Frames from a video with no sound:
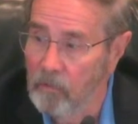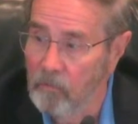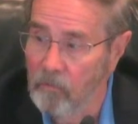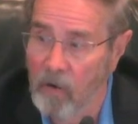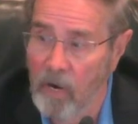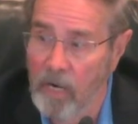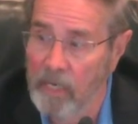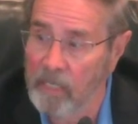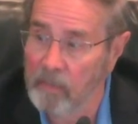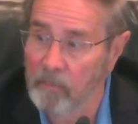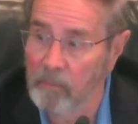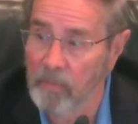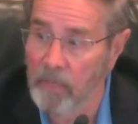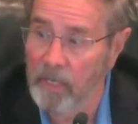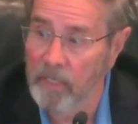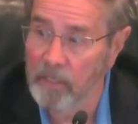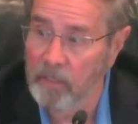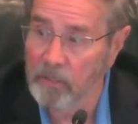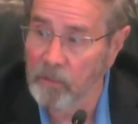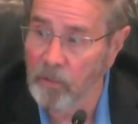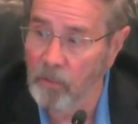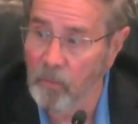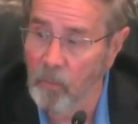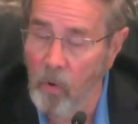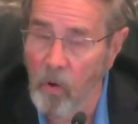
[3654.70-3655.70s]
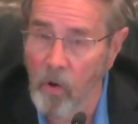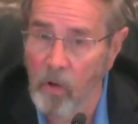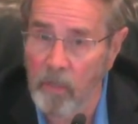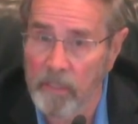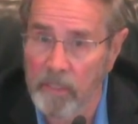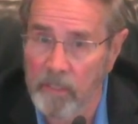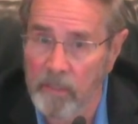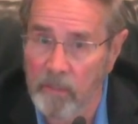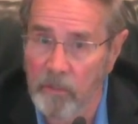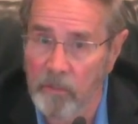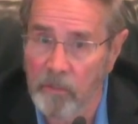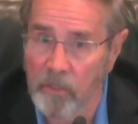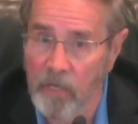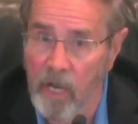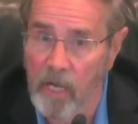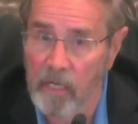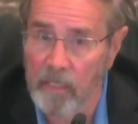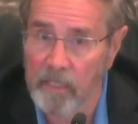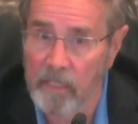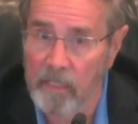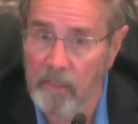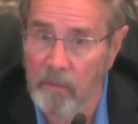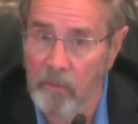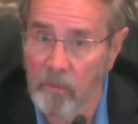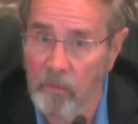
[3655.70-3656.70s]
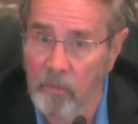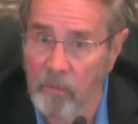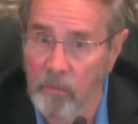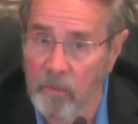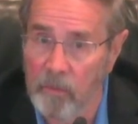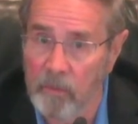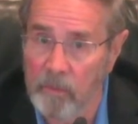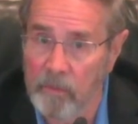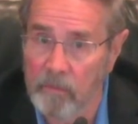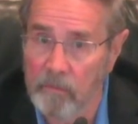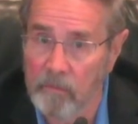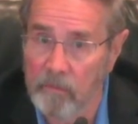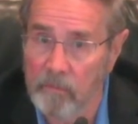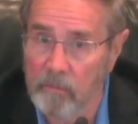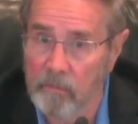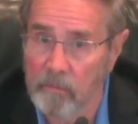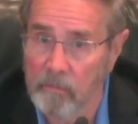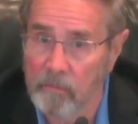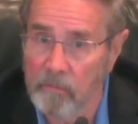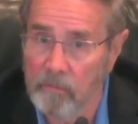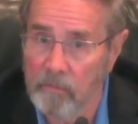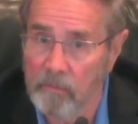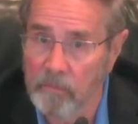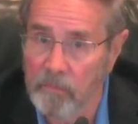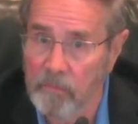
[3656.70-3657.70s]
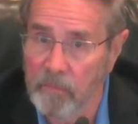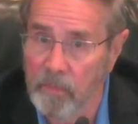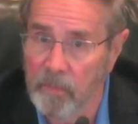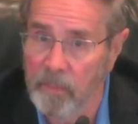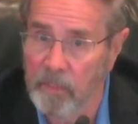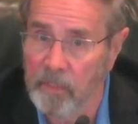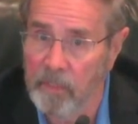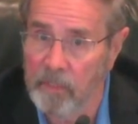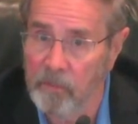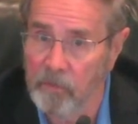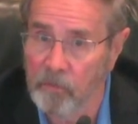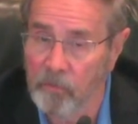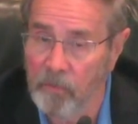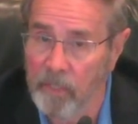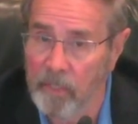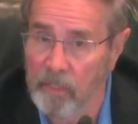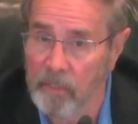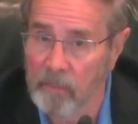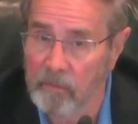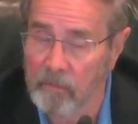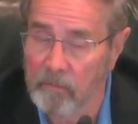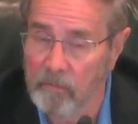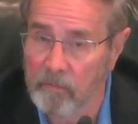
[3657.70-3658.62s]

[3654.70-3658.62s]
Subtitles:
riding bikes or walking or jogging on the trail?